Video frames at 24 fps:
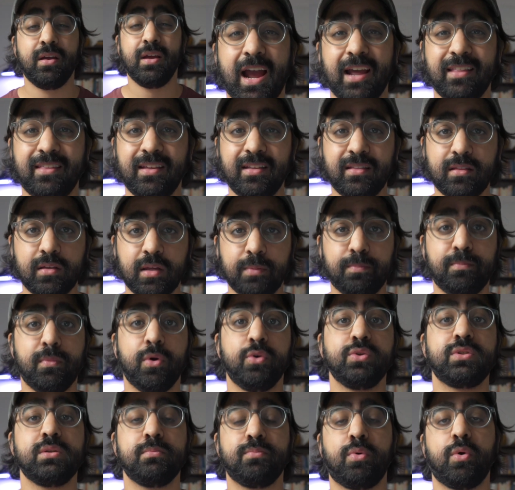I think the
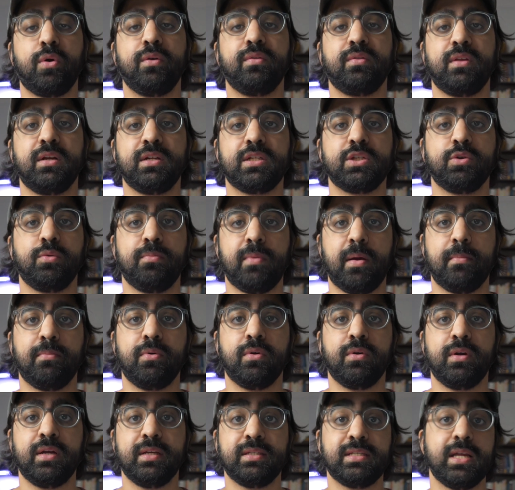most important thing to
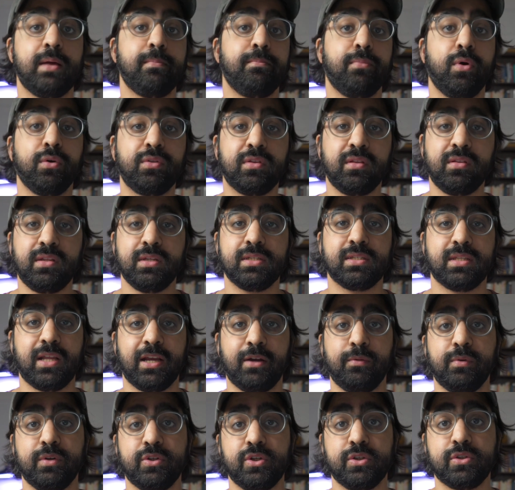remember is that both of these
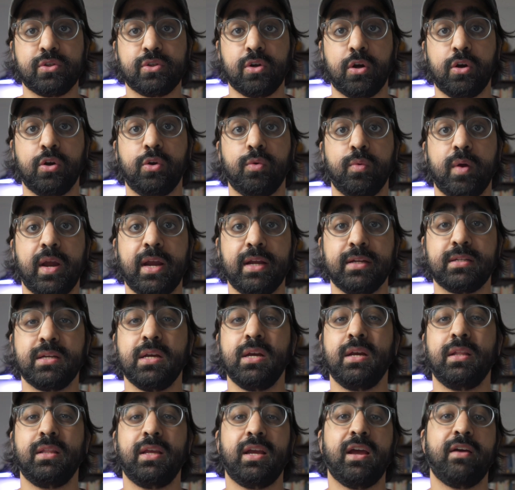languages are great.
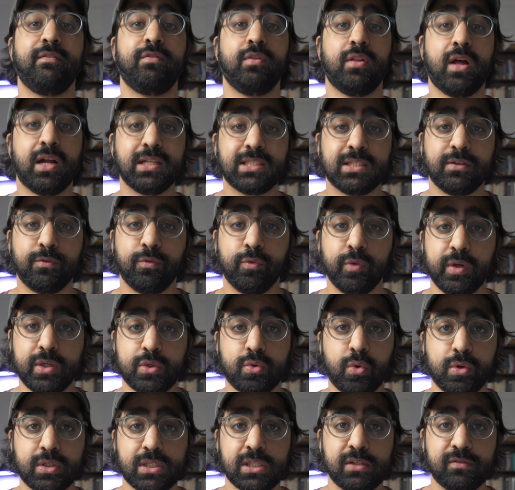They have lots of
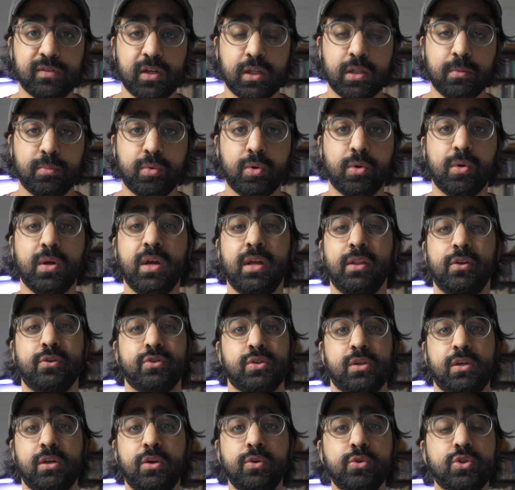resources available. There's
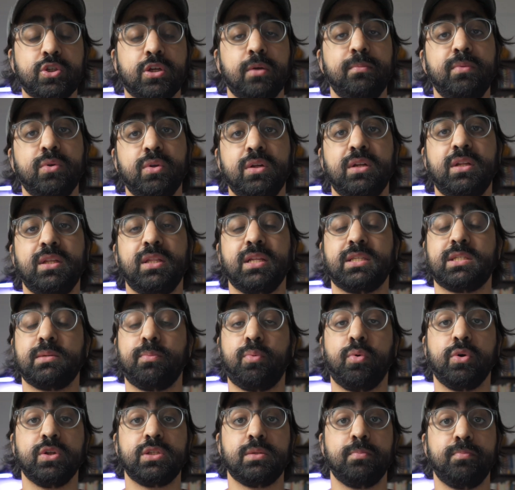a huge community that
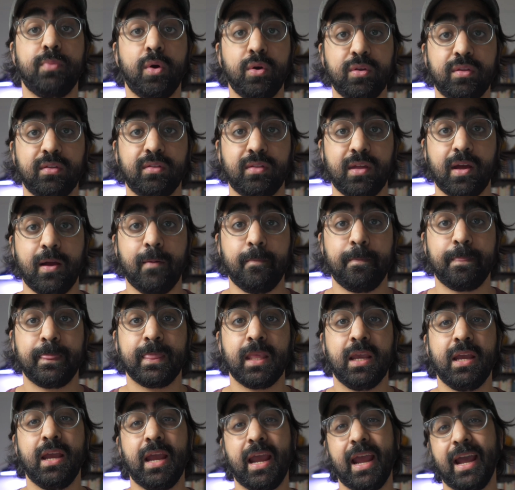supports both of them.
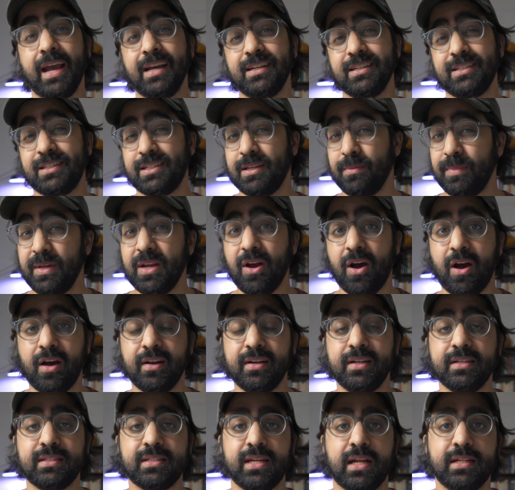And to be
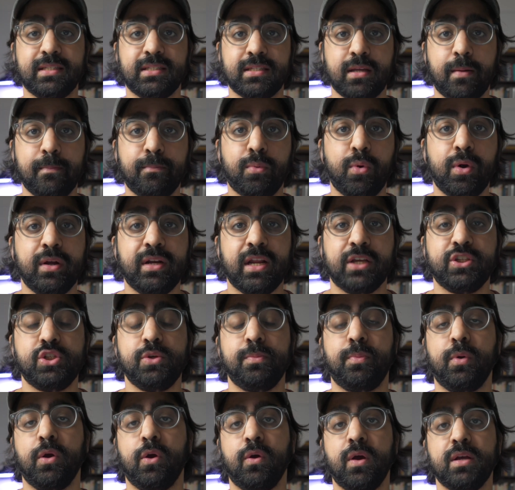honest, at some point as you
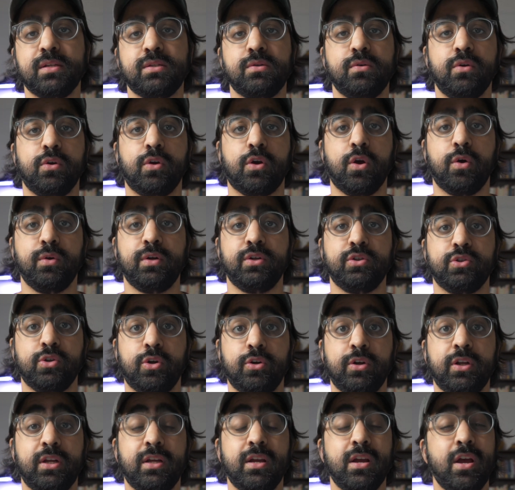progress through your coding
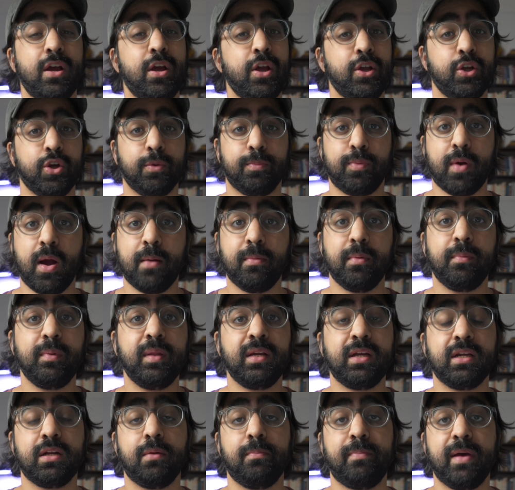journey, you're probably
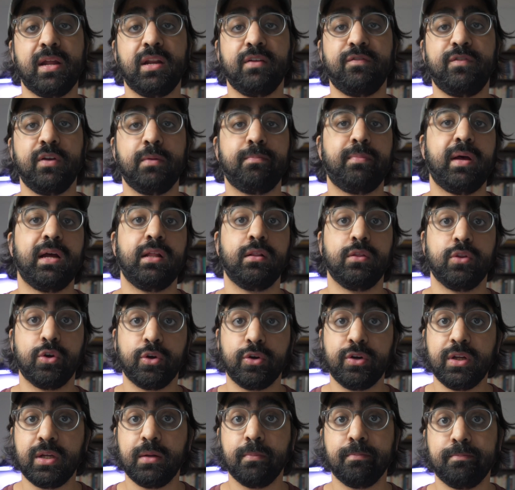gonna benefit by
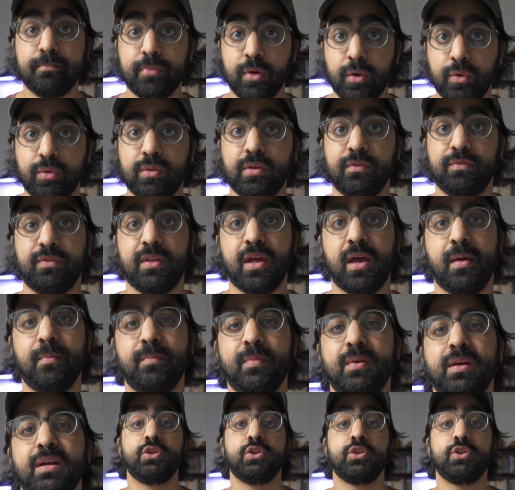learning both of them.